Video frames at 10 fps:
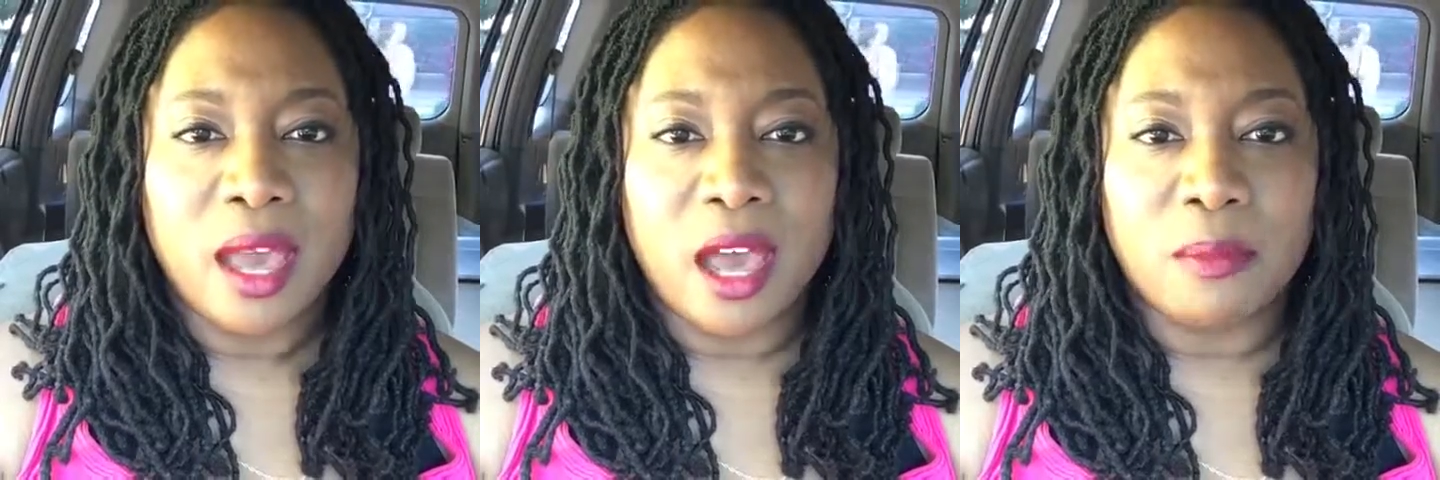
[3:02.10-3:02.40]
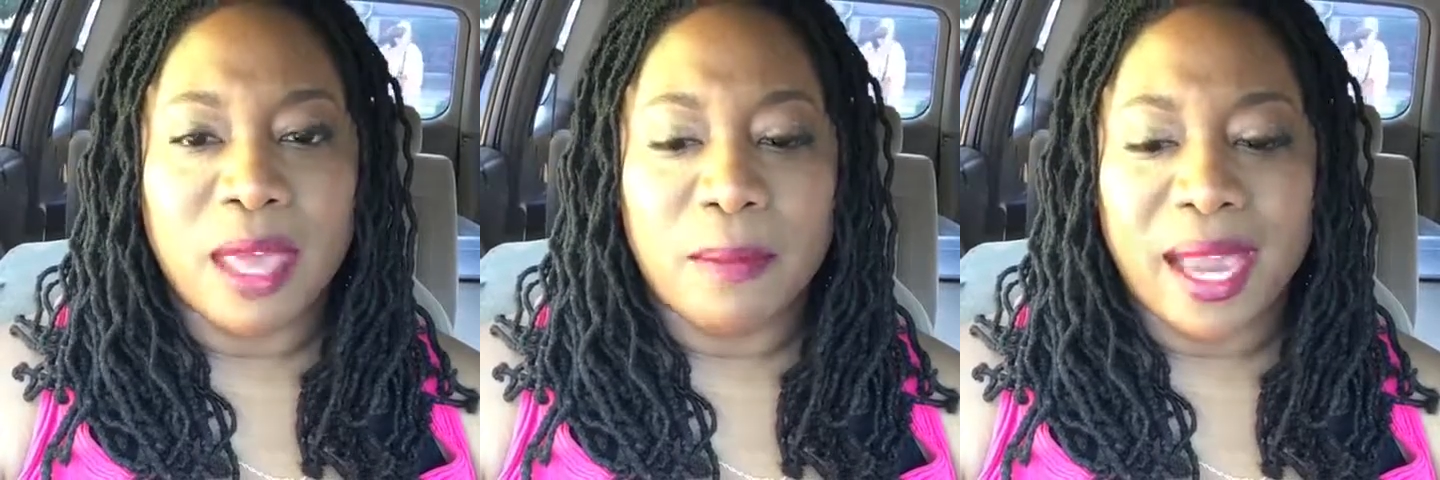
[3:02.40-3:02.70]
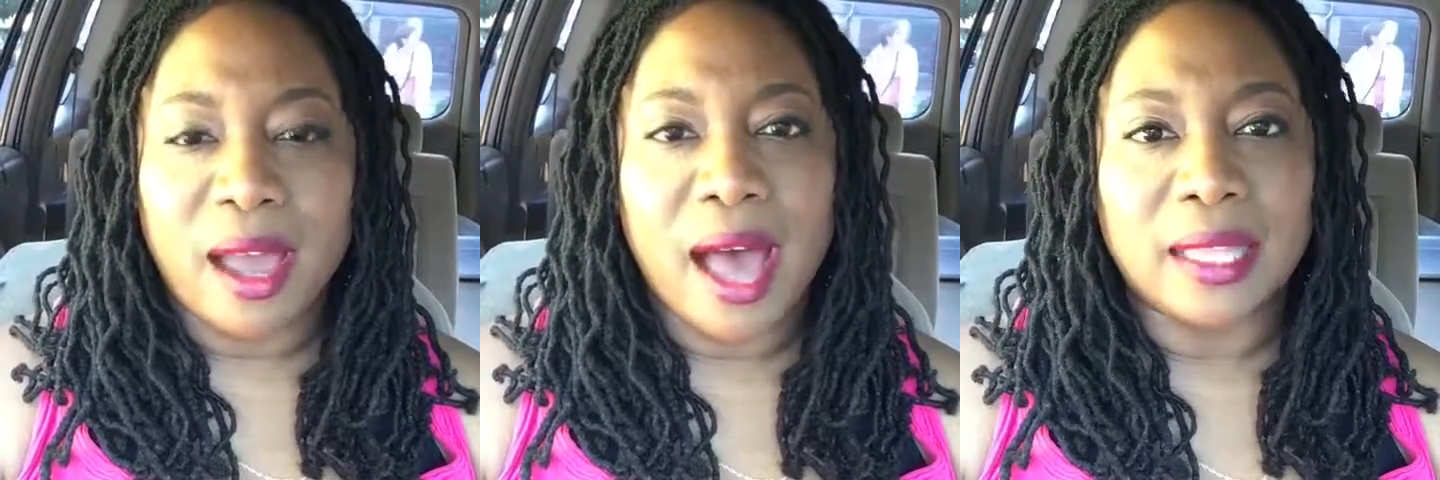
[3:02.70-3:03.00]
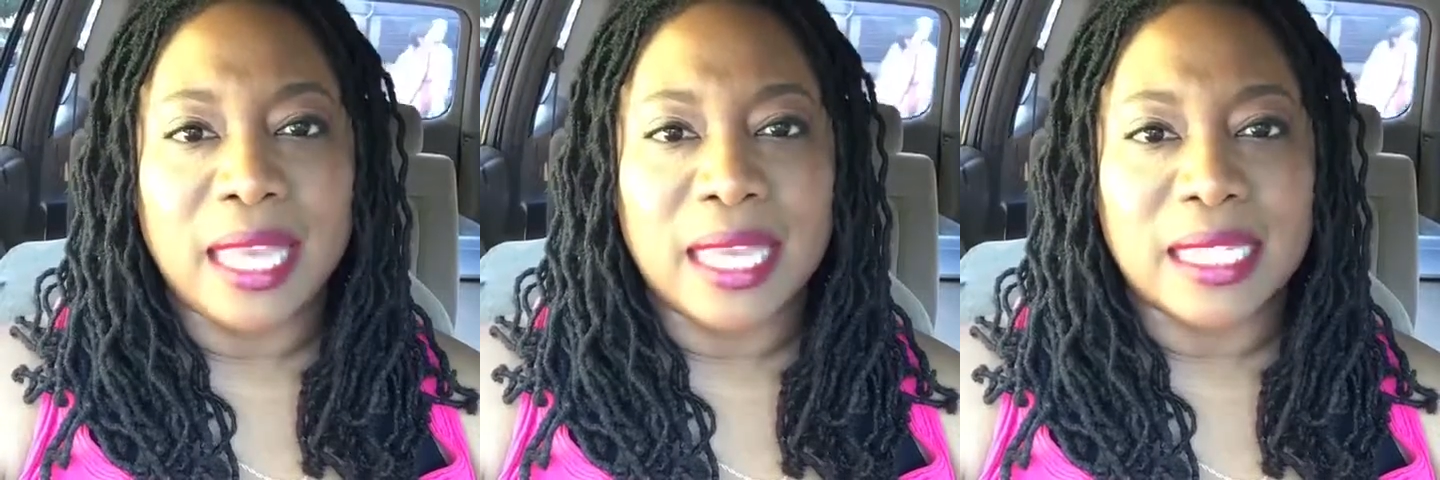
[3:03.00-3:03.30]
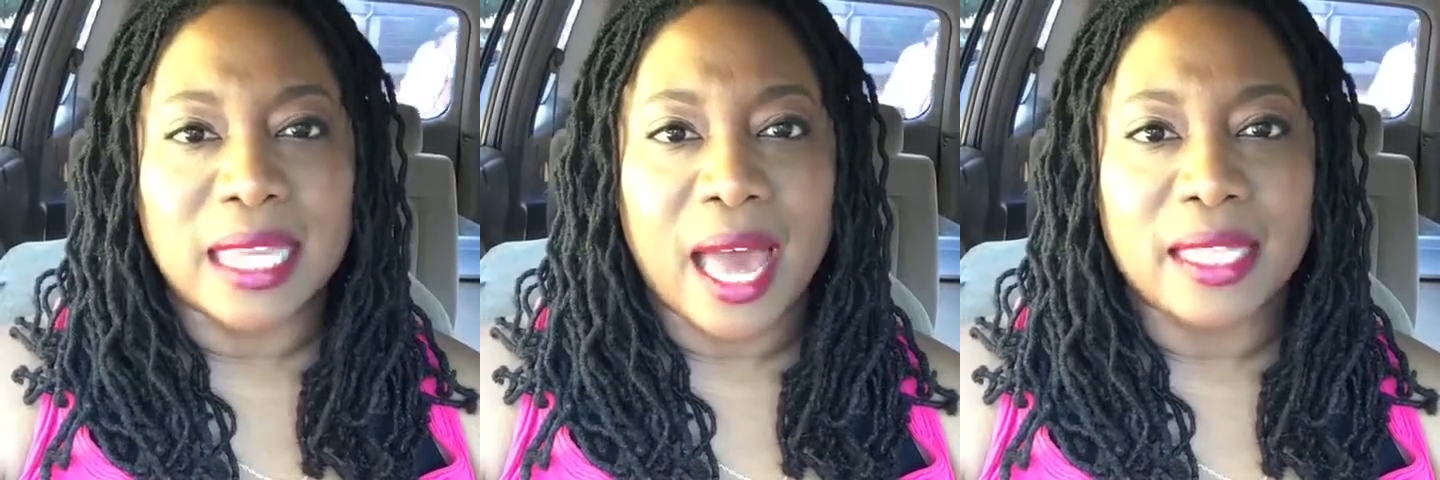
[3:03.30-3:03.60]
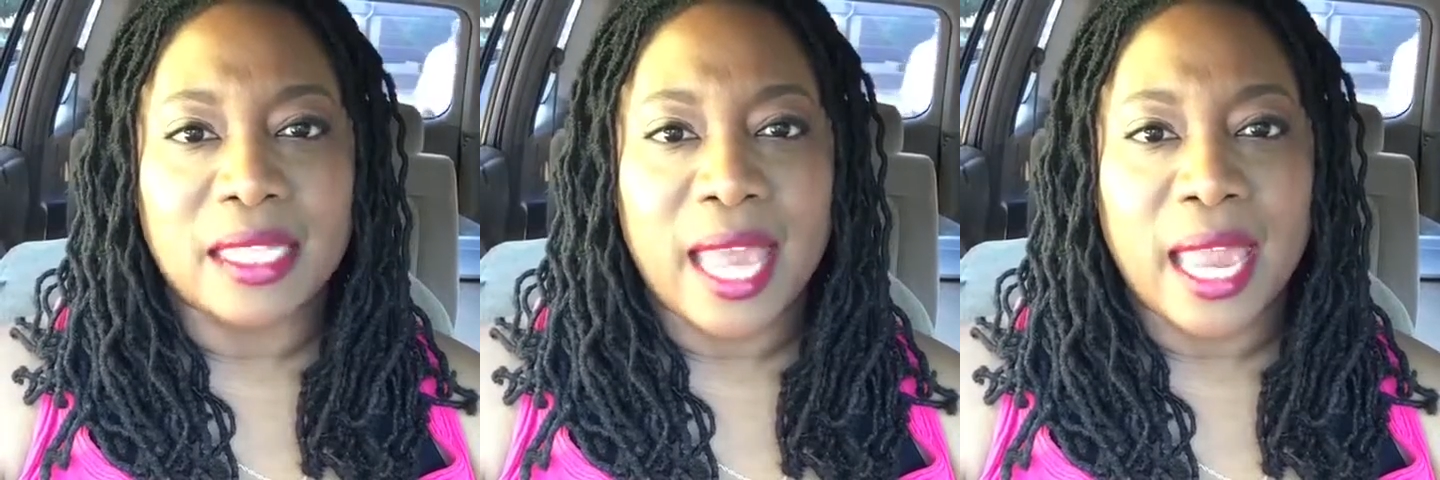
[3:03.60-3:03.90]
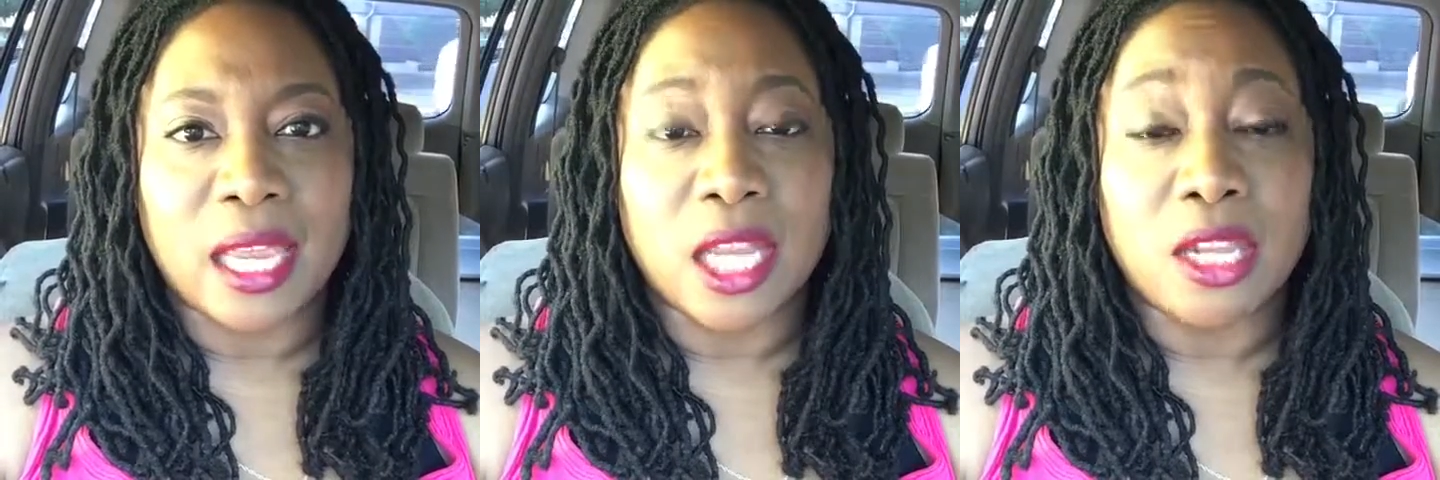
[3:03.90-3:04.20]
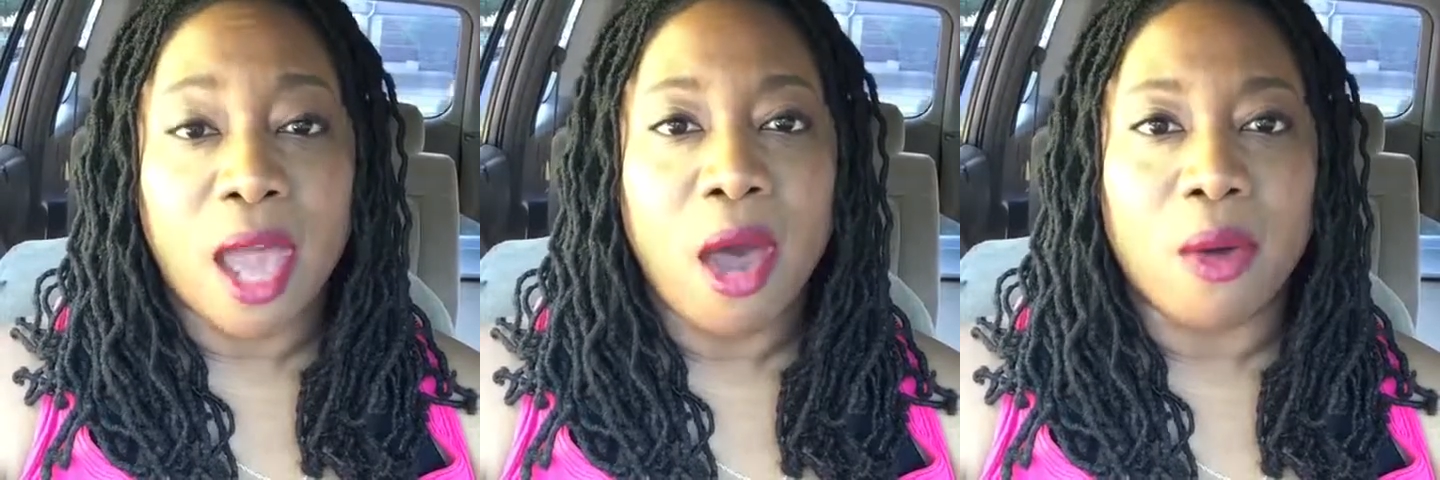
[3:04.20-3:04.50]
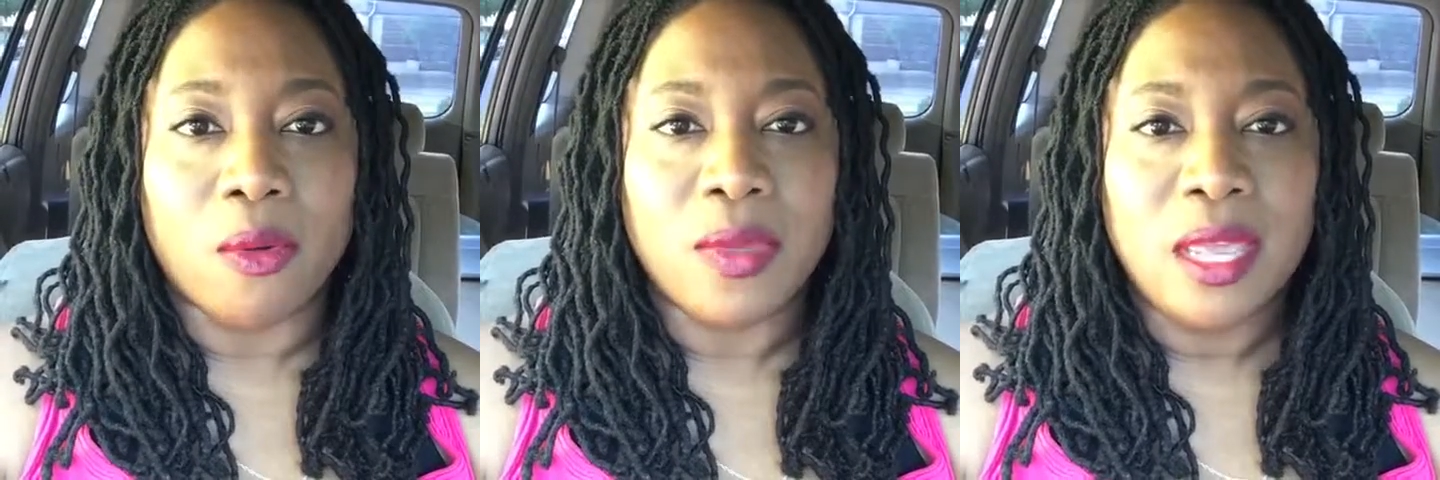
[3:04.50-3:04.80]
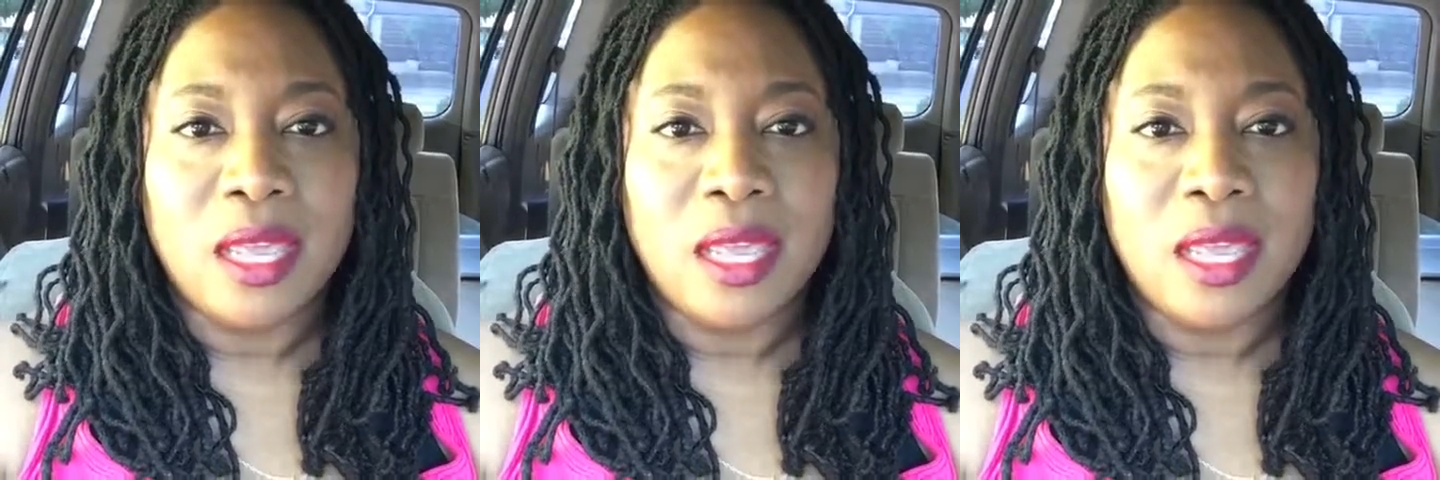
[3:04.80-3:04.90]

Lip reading: that my colleague is not saying no